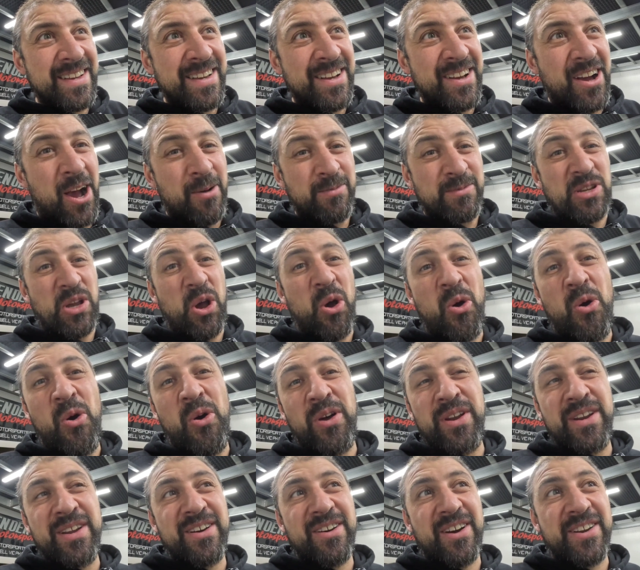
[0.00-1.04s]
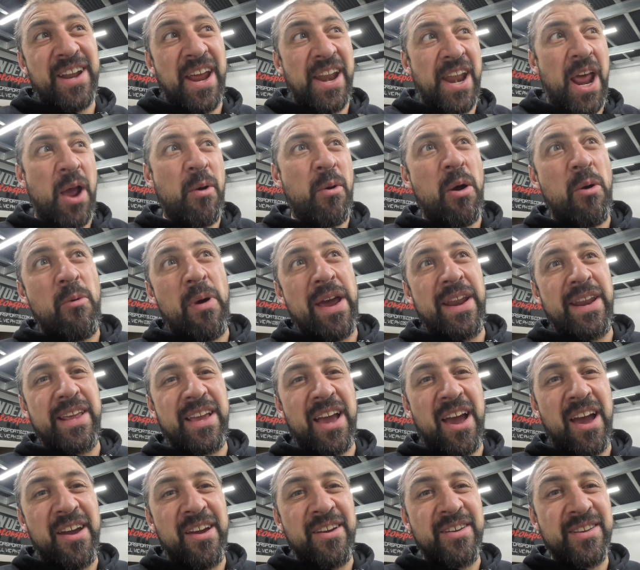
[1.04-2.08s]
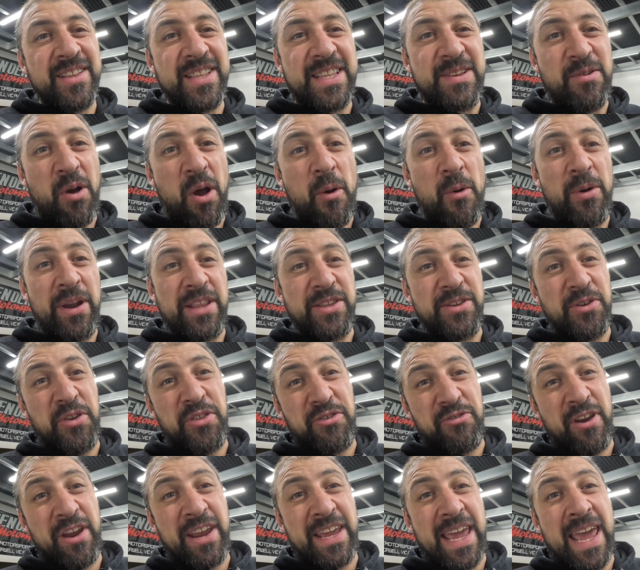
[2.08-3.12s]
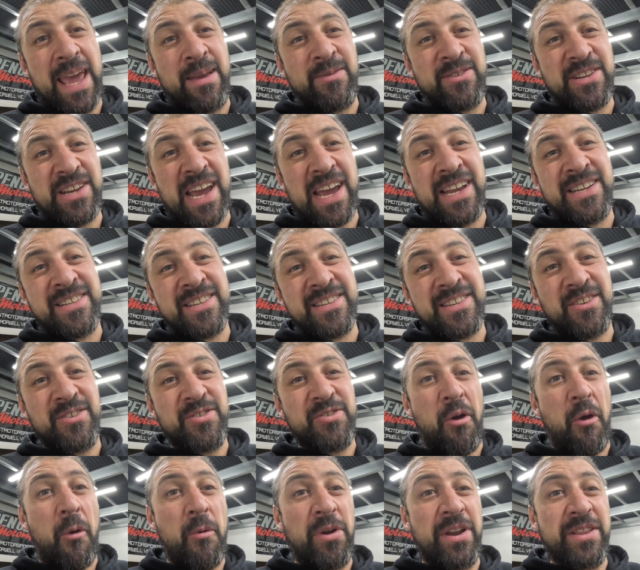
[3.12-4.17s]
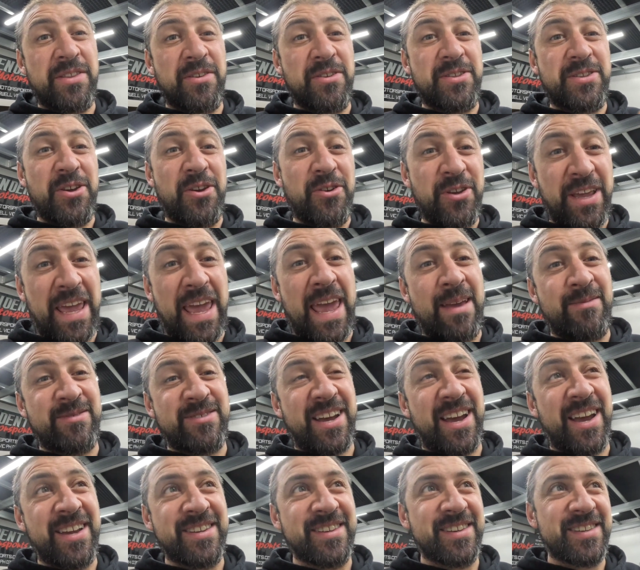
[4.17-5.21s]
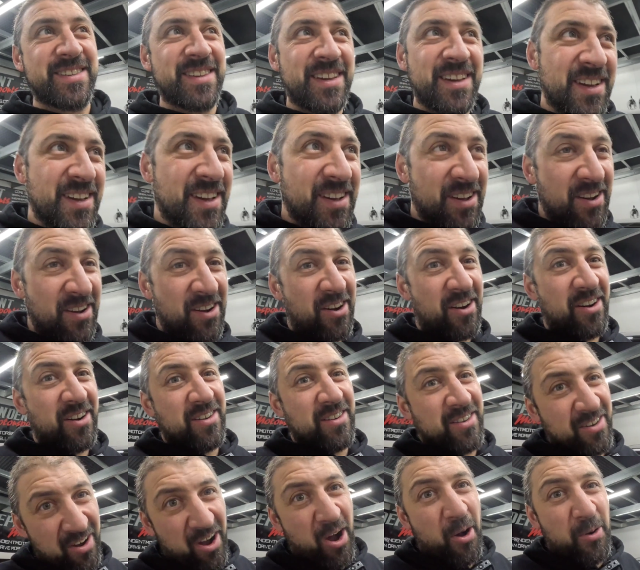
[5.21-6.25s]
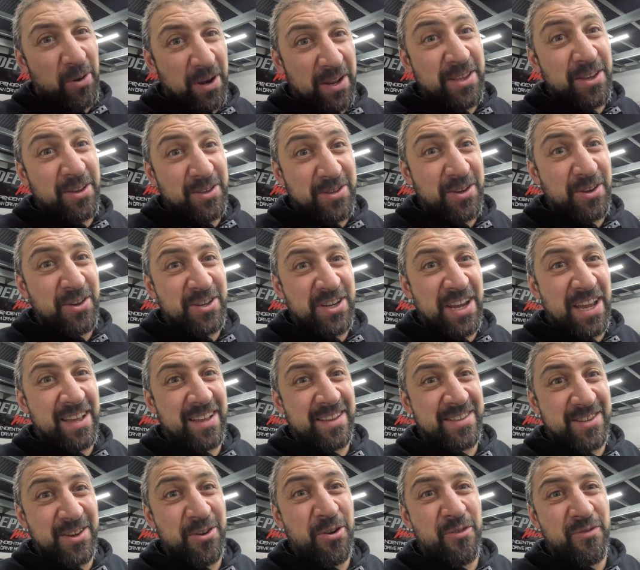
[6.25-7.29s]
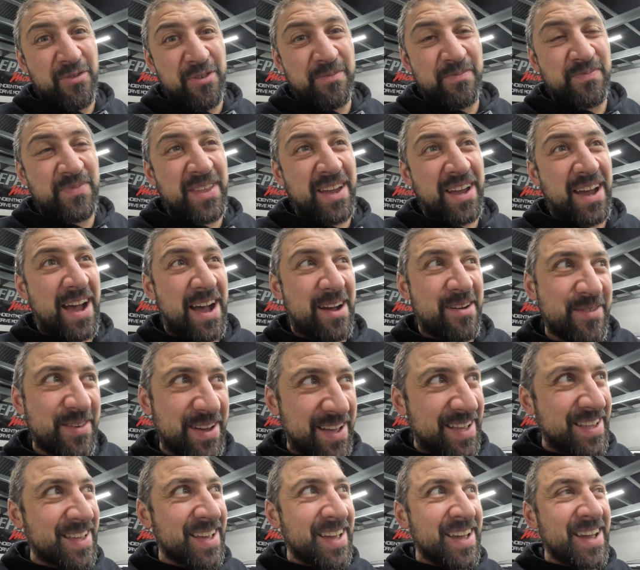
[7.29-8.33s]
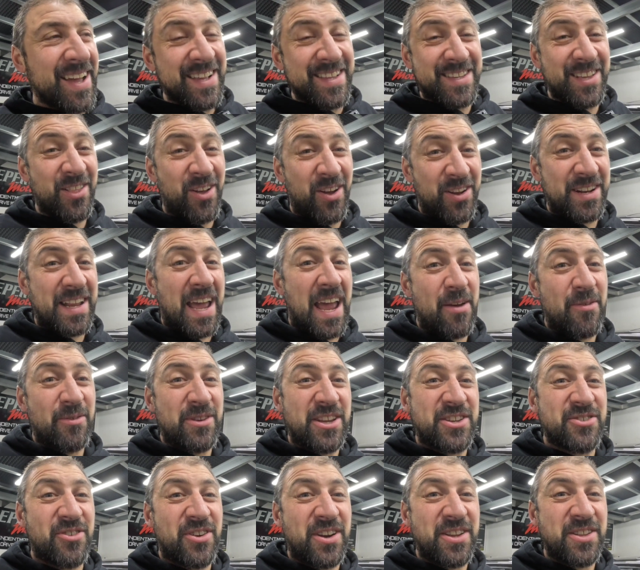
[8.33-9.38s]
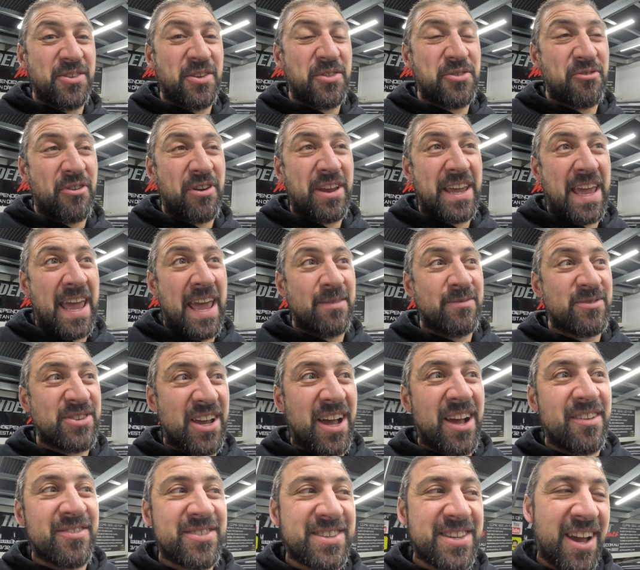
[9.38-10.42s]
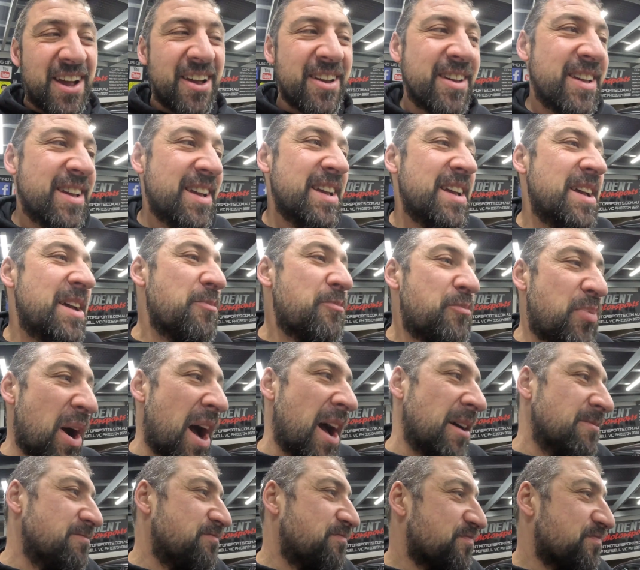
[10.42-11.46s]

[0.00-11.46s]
I'm torn. I don't know what way to go. Do I want to do 3 cam changes, or do I want to do 2 cam changes? I want to do two of them. It's a long day when you're trying to do 3 camshafts. So, but